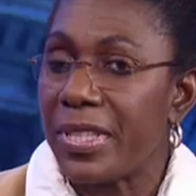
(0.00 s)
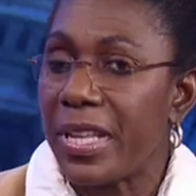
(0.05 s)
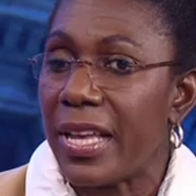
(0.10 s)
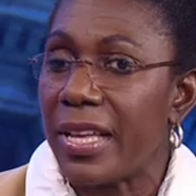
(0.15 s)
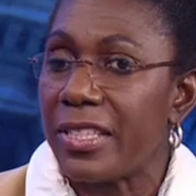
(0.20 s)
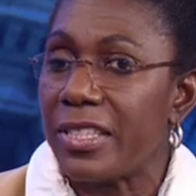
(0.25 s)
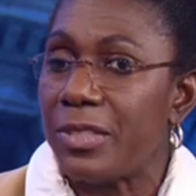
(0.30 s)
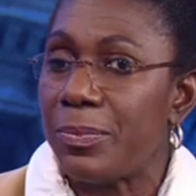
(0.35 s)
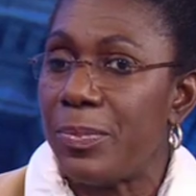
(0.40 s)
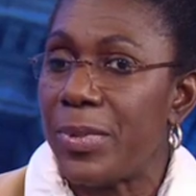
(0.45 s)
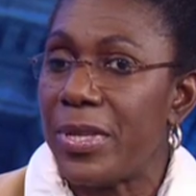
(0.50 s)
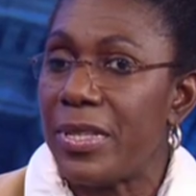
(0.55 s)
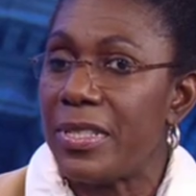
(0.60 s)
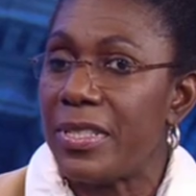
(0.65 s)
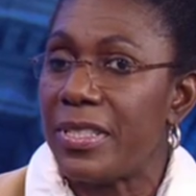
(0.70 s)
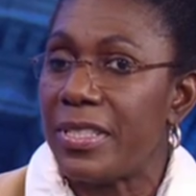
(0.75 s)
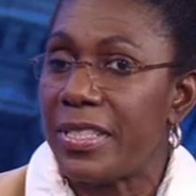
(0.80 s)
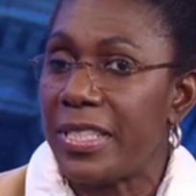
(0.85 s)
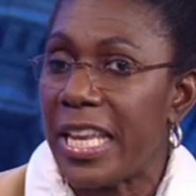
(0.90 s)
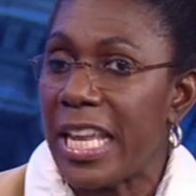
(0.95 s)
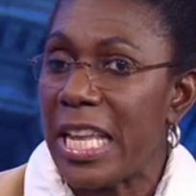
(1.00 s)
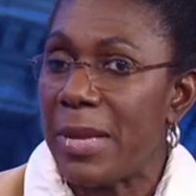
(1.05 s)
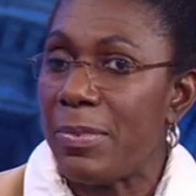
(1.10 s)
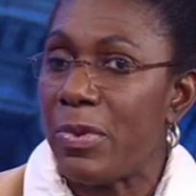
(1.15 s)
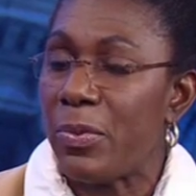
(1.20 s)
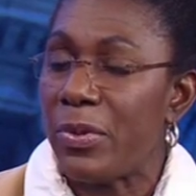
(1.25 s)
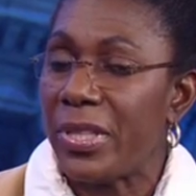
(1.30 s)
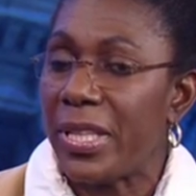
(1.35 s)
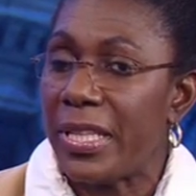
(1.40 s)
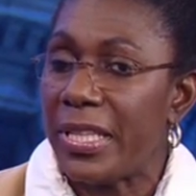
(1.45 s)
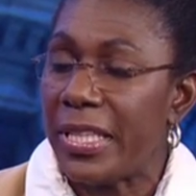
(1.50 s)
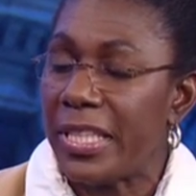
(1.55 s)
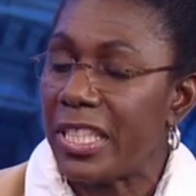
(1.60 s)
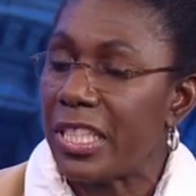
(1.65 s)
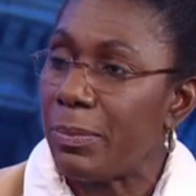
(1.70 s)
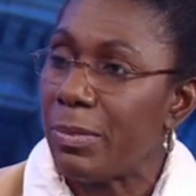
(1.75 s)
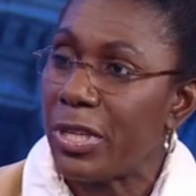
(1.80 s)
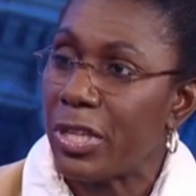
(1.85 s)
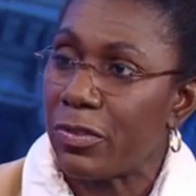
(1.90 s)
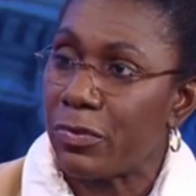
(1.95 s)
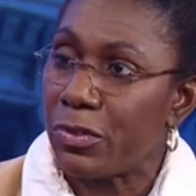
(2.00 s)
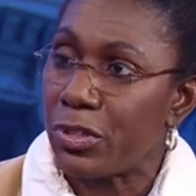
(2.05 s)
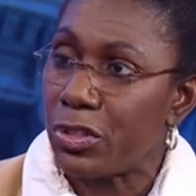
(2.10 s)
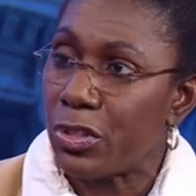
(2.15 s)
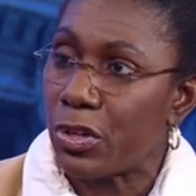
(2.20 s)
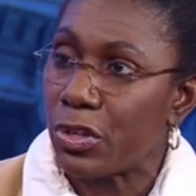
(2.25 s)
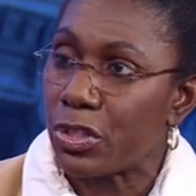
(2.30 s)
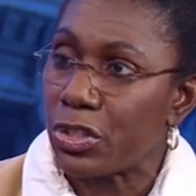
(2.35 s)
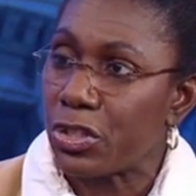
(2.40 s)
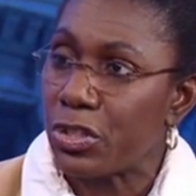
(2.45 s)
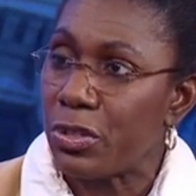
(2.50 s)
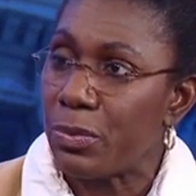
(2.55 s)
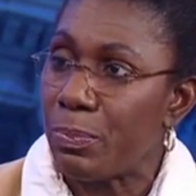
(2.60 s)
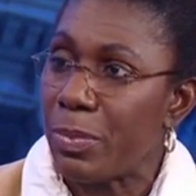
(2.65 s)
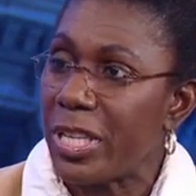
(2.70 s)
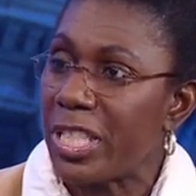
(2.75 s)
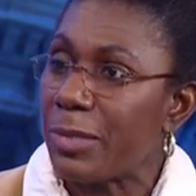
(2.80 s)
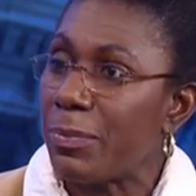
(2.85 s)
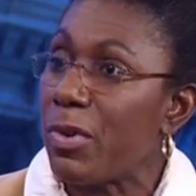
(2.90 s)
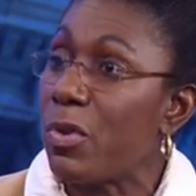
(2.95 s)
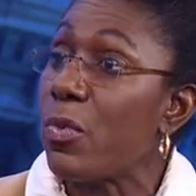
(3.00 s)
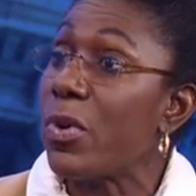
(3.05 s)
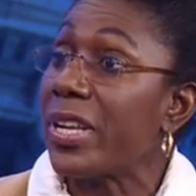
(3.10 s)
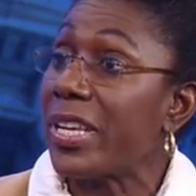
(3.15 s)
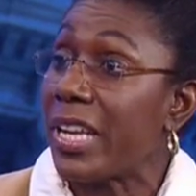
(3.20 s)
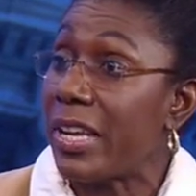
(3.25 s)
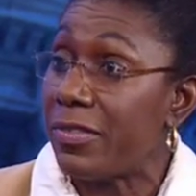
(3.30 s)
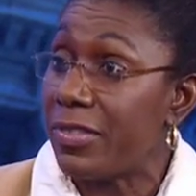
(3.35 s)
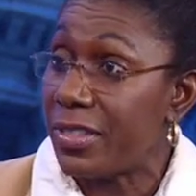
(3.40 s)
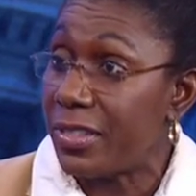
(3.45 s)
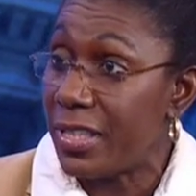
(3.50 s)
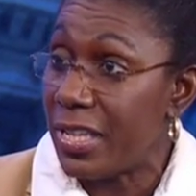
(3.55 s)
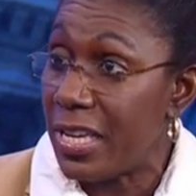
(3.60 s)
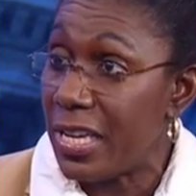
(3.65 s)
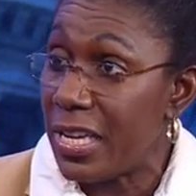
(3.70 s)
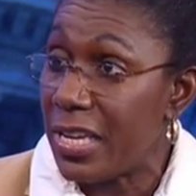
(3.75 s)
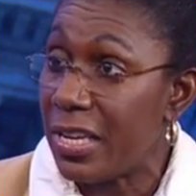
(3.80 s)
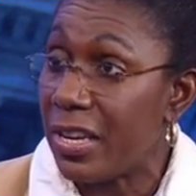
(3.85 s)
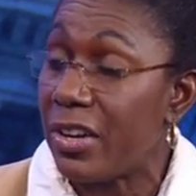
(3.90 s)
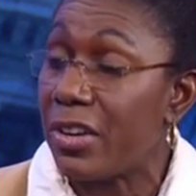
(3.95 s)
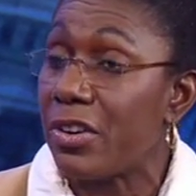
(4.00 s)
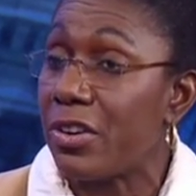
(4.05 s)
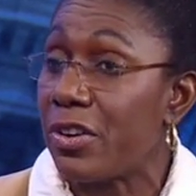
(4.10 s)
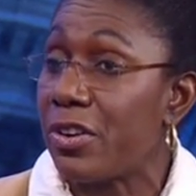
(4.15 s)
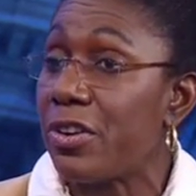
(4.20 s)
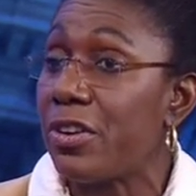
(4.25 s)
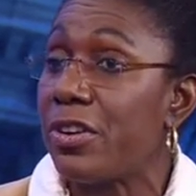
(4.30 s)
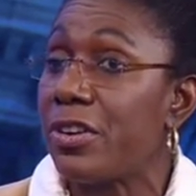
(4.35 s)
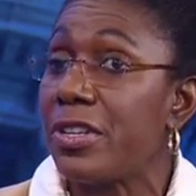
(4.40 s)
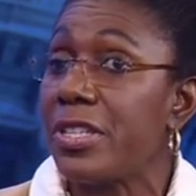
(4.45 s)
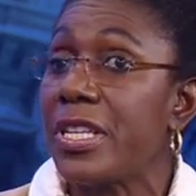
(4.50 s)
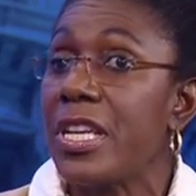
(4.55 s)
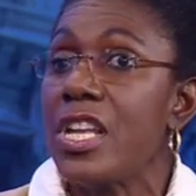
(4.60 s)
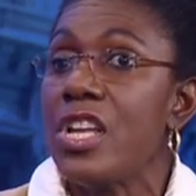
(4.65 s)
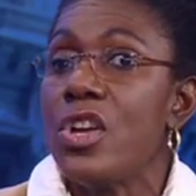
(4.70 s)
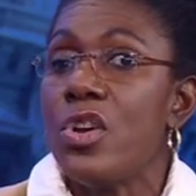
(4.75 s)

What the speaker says: has been stable with a little bit of reduction based on what I've seen or heard.